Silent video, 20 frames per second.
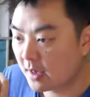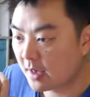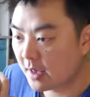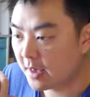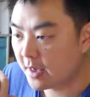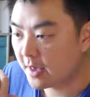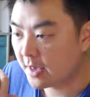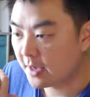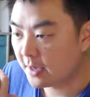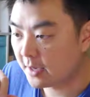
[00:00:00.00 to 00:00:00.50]

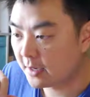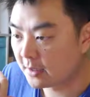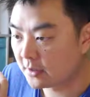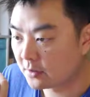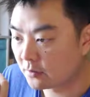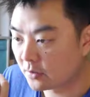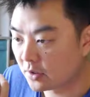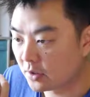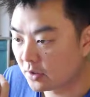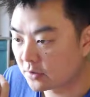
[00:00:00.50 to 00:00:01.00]

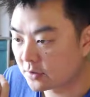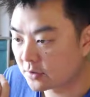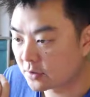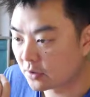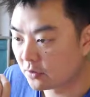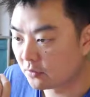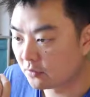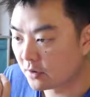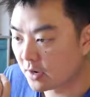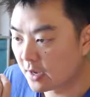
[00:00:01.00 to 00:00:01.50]
And we
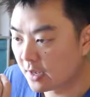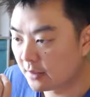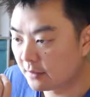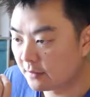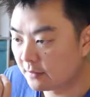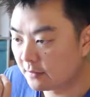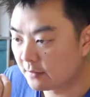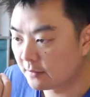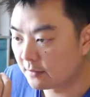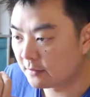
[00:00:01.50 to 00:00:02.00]
also
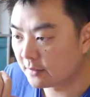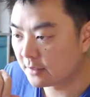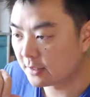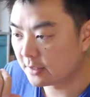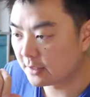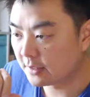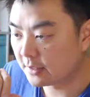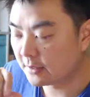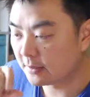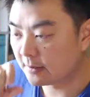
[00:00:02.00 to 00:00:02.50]
run
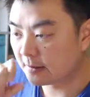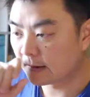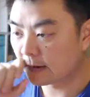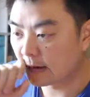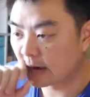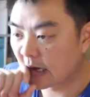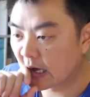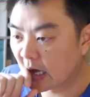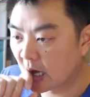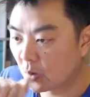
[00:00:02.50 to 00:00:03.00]
the
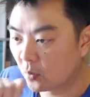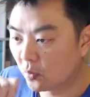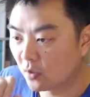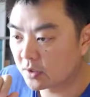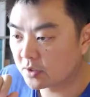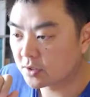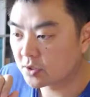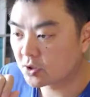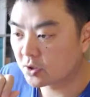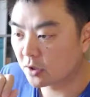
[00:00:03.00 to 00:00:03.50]

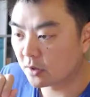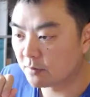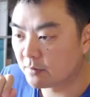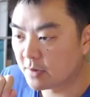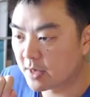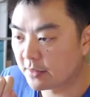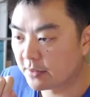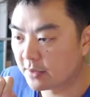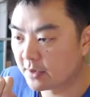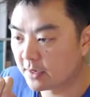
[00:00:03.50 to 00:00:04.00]
was shot
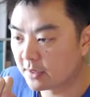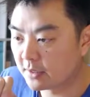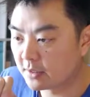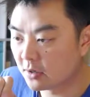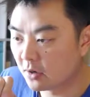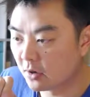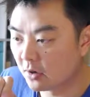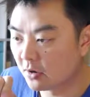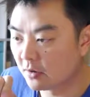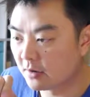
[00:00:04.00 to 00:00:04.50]
method
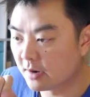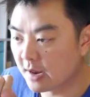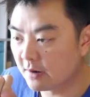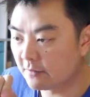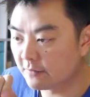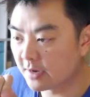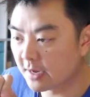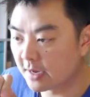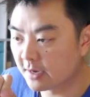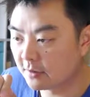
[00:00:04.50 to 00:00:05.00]
on
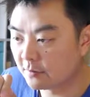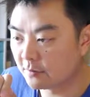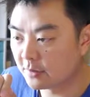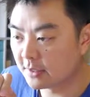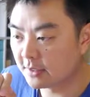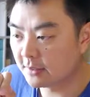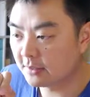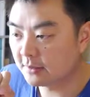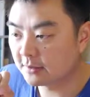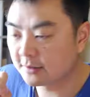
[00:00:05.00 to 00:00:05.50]
every
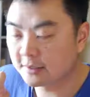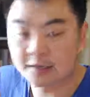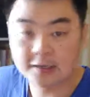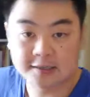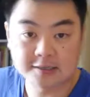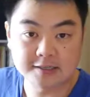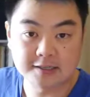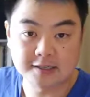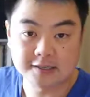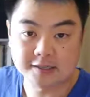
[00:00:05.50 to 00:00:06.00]
enemy that
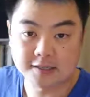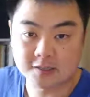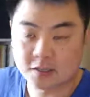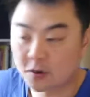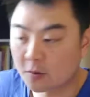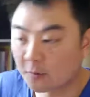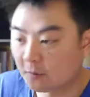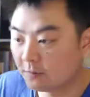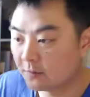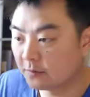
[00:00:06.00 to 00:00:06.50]
exists.
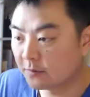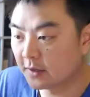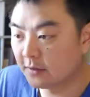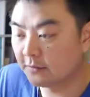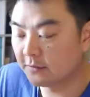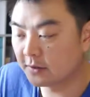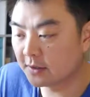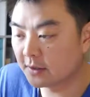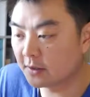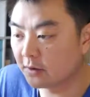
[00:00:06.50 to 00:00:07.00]
So
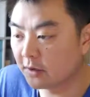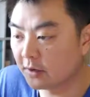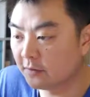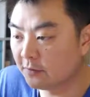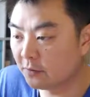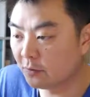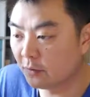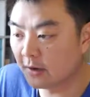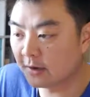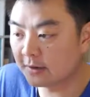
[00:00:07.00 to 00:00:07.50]
if
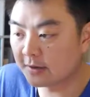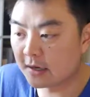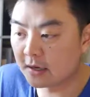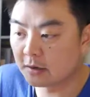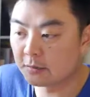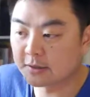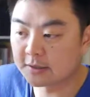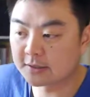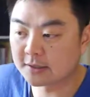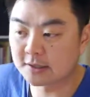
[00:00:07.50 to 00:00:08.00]
you wanted
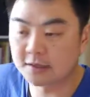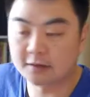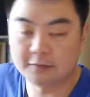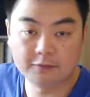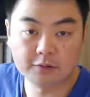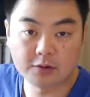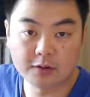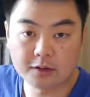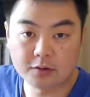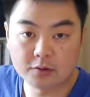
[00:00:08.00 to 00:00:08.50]
enemies to keep
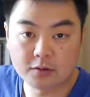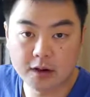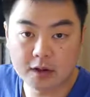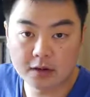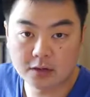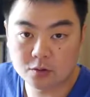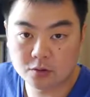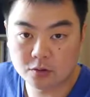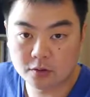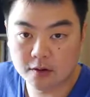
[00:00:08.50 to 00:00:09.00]
floating
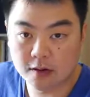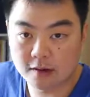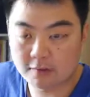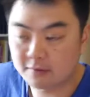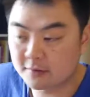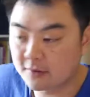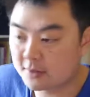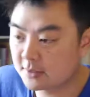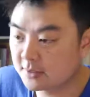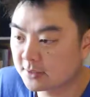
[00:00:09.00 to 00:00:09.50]
around, you wouldn't
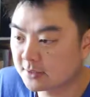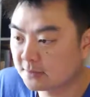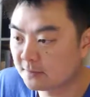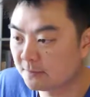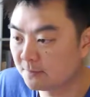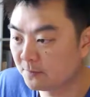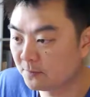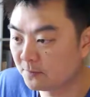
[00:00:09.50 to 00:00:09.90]
have this.